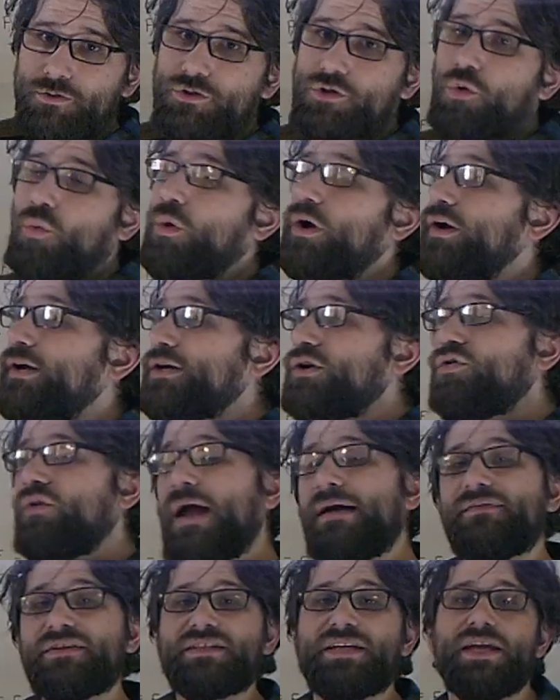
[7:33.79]
So where in
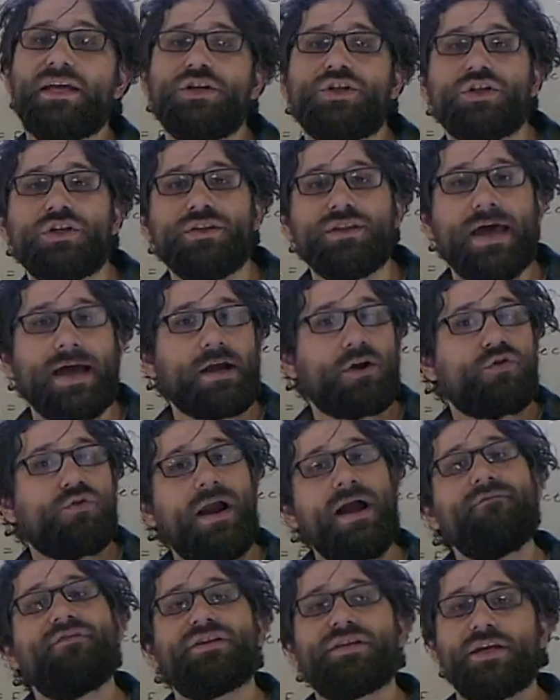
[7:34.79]
gravitation, that
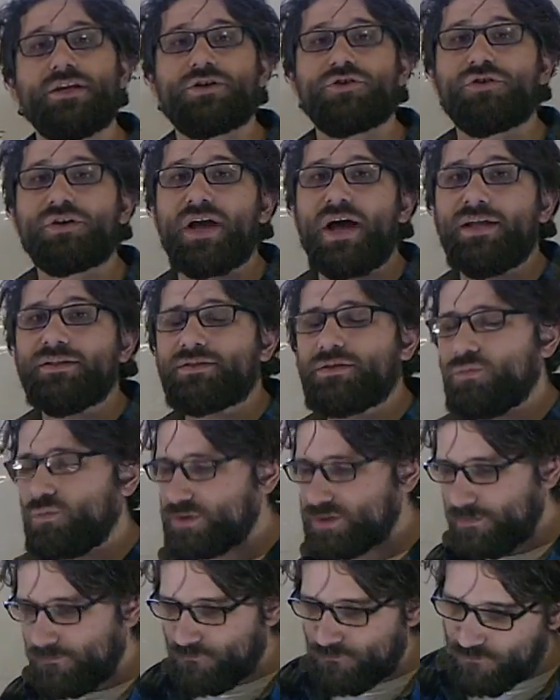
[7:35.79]
gravitational constant
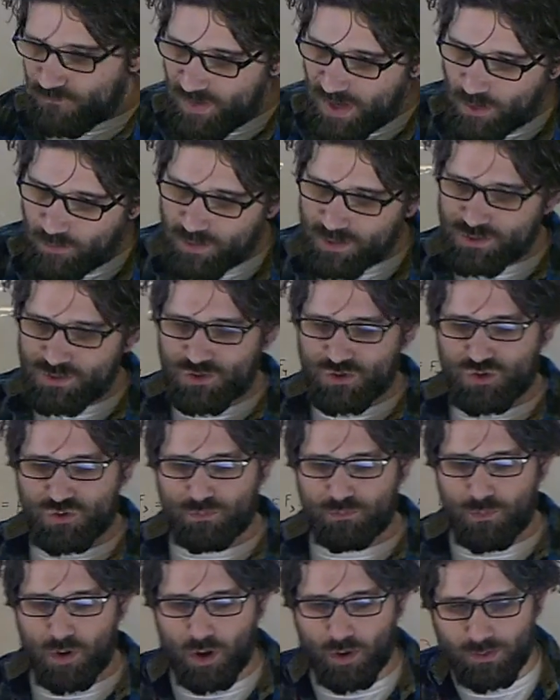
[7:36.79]
was a very
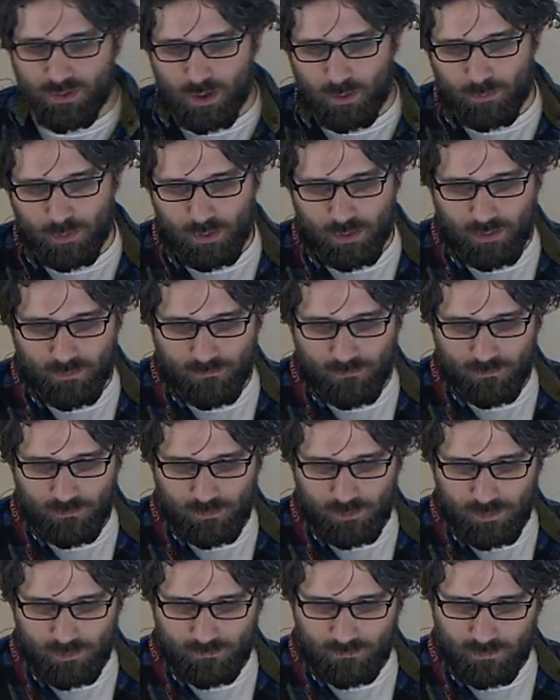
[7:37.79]
small number,
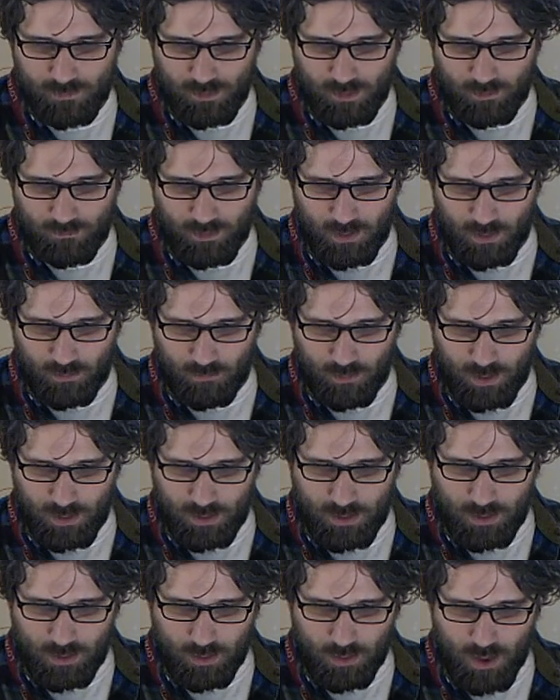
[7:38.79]
I think I've got it right
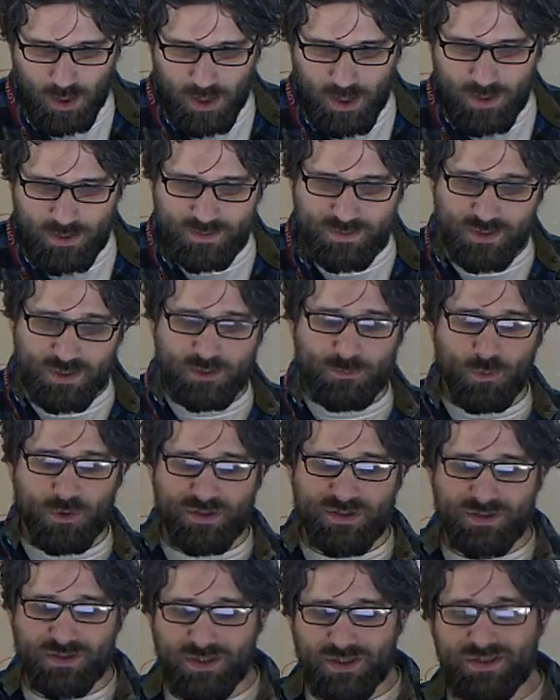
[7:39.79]
here,
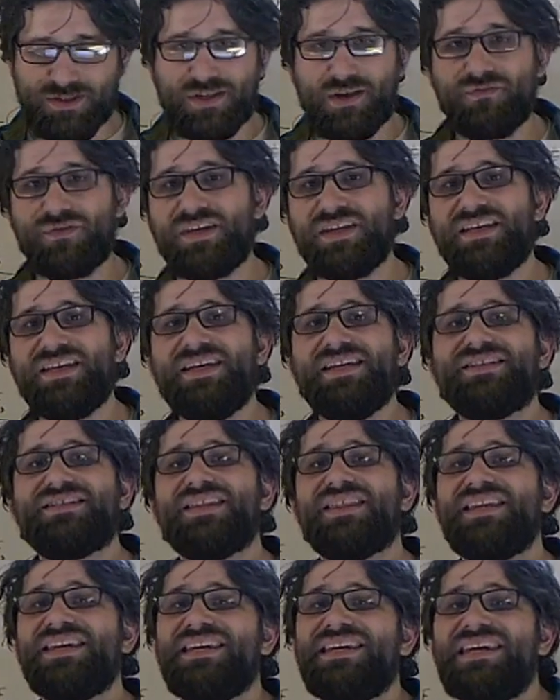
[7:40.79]
6.67 e to
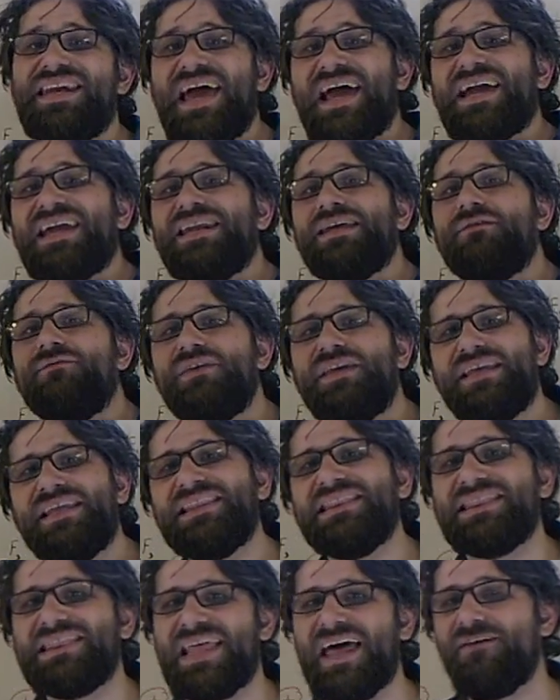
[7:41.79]
the negative
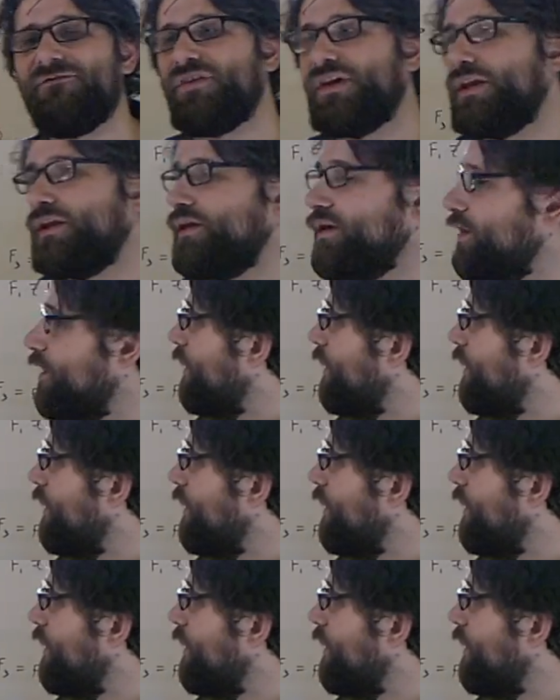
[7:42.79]
11,